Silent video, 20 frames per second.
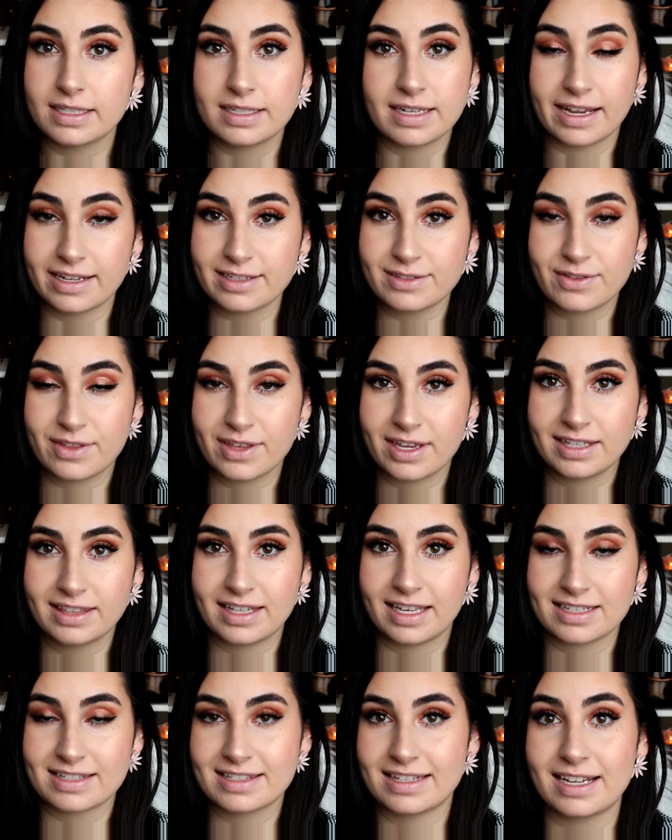the next thing
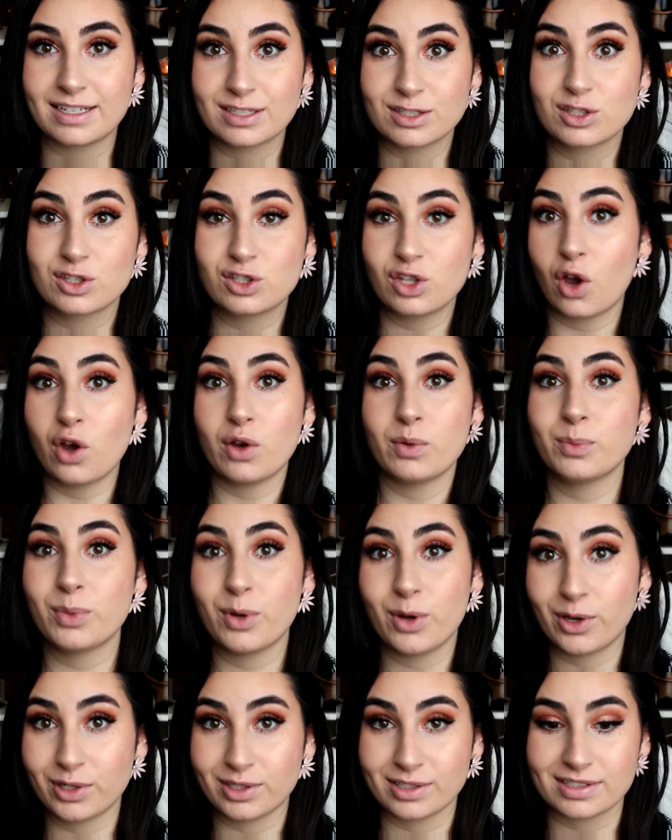that's like so
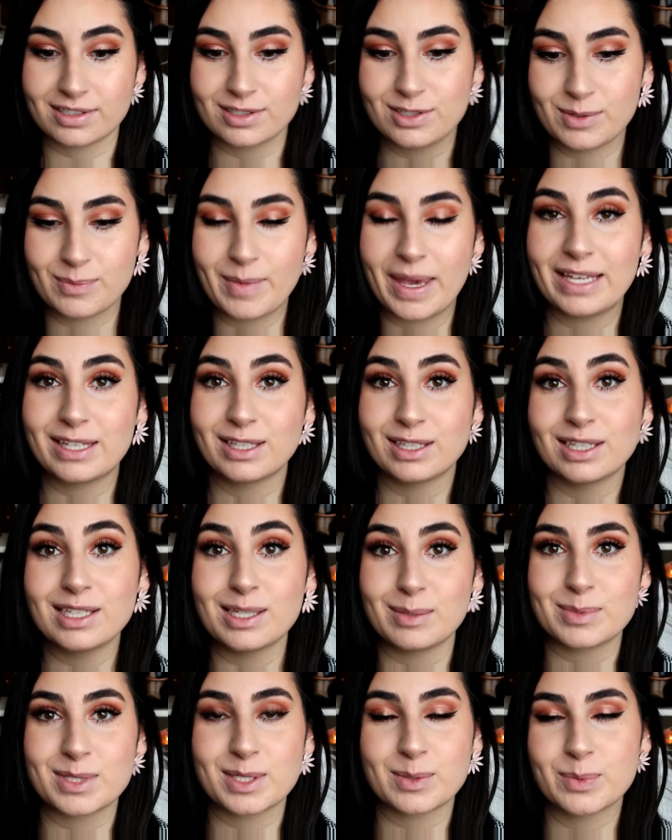important to make your
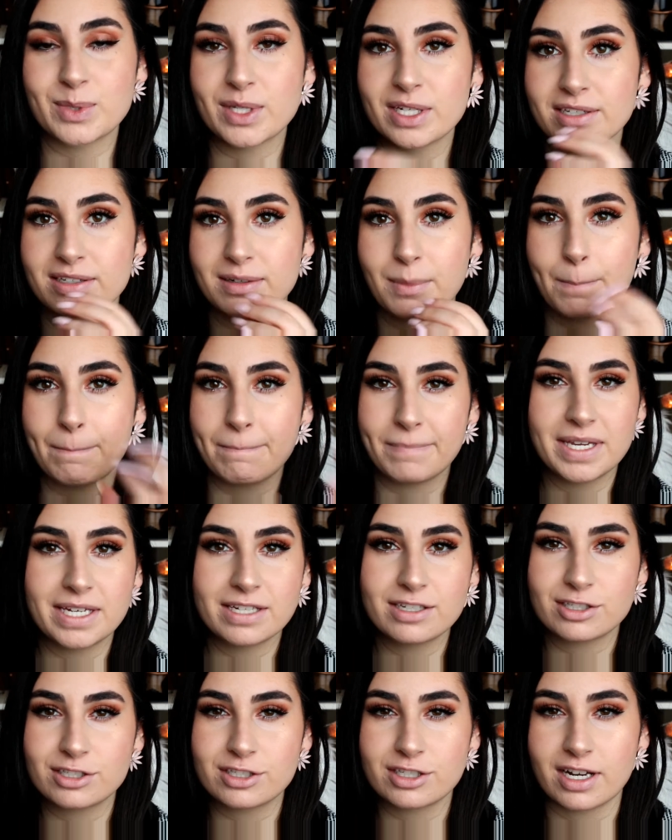lips appear
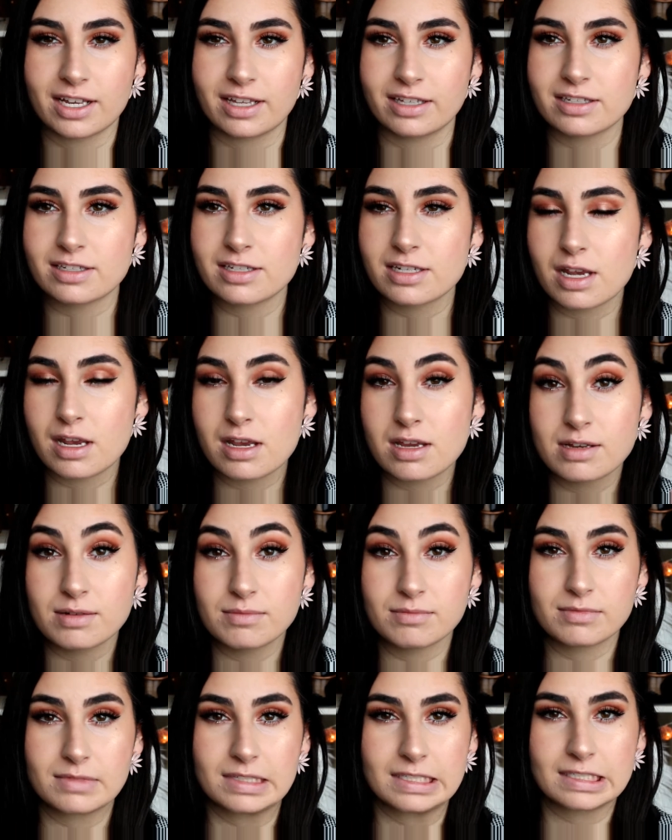bigger and
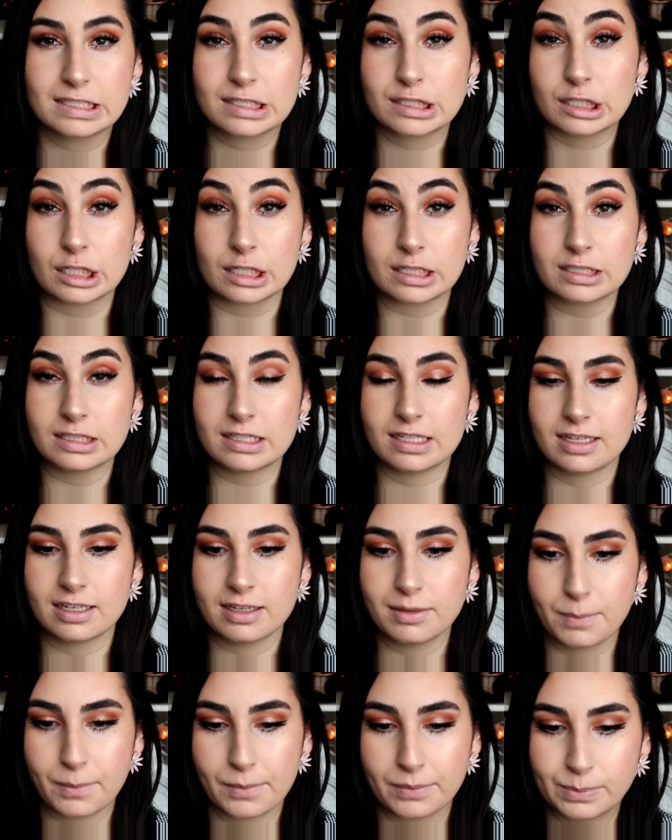
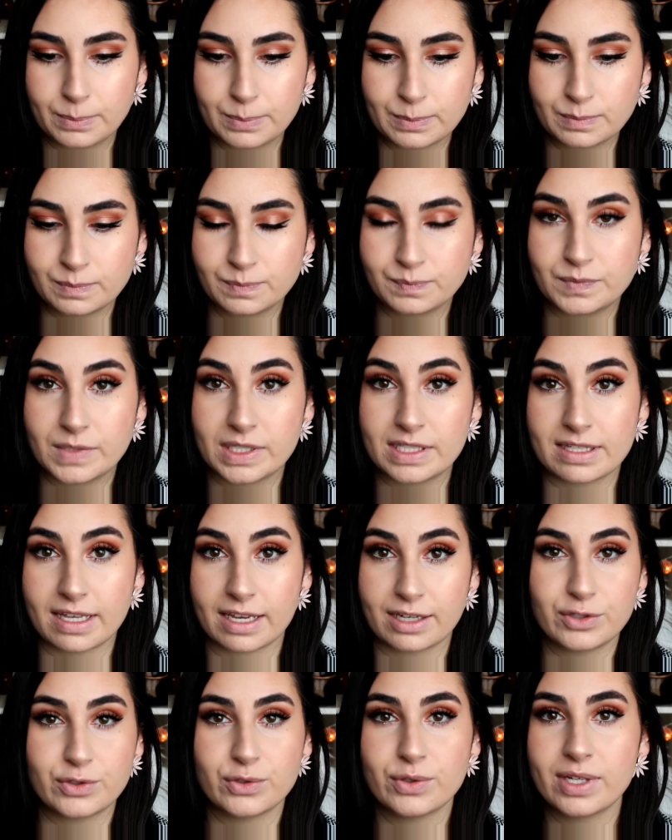sexy is
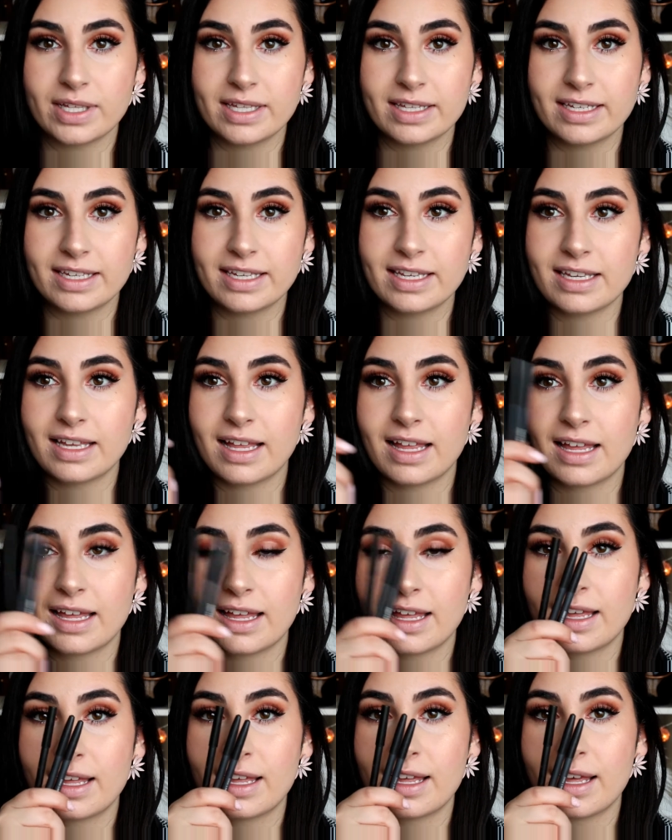actually
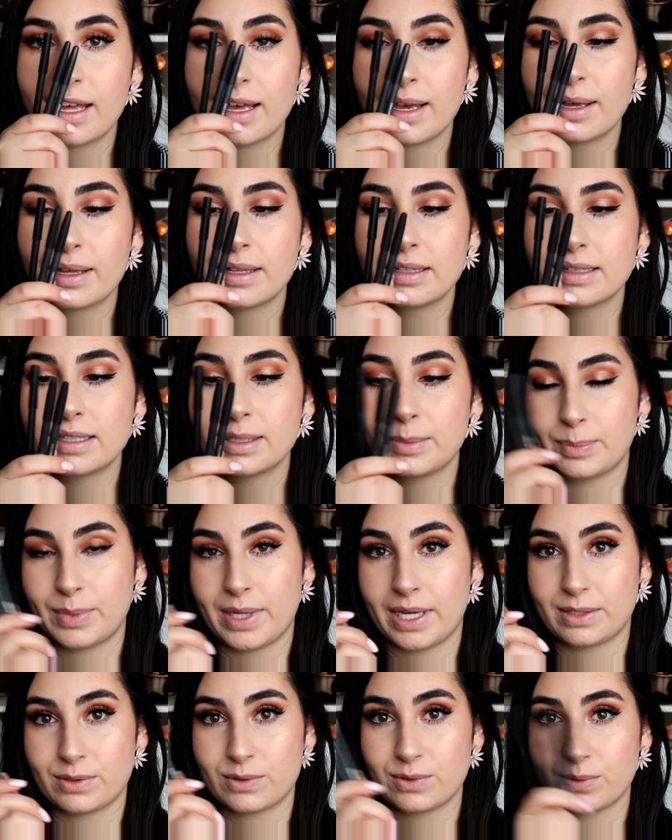lip
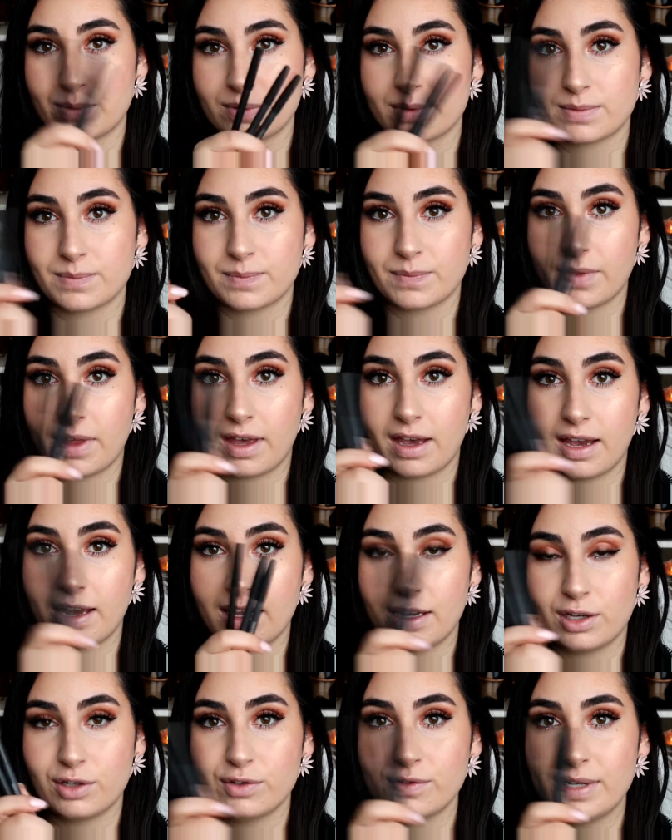pencils.
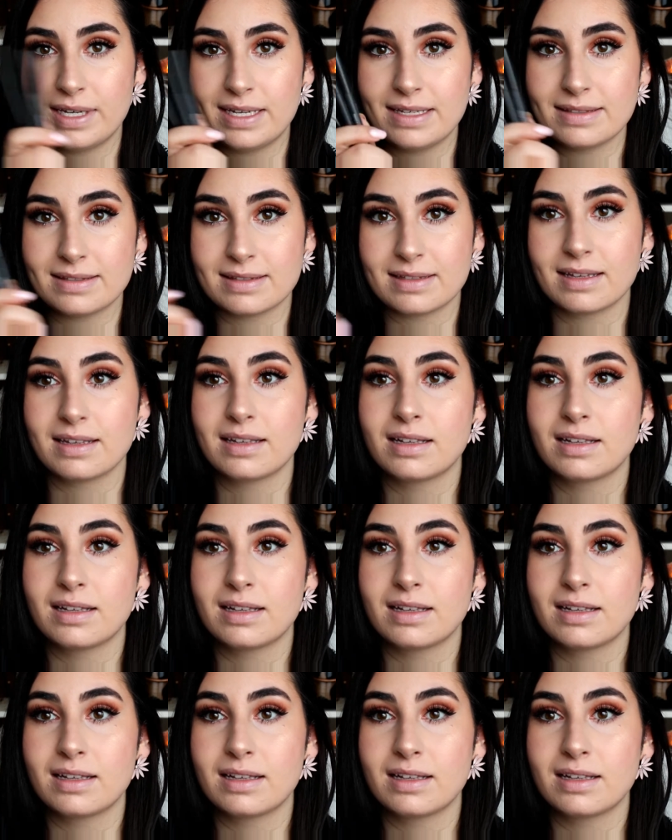I always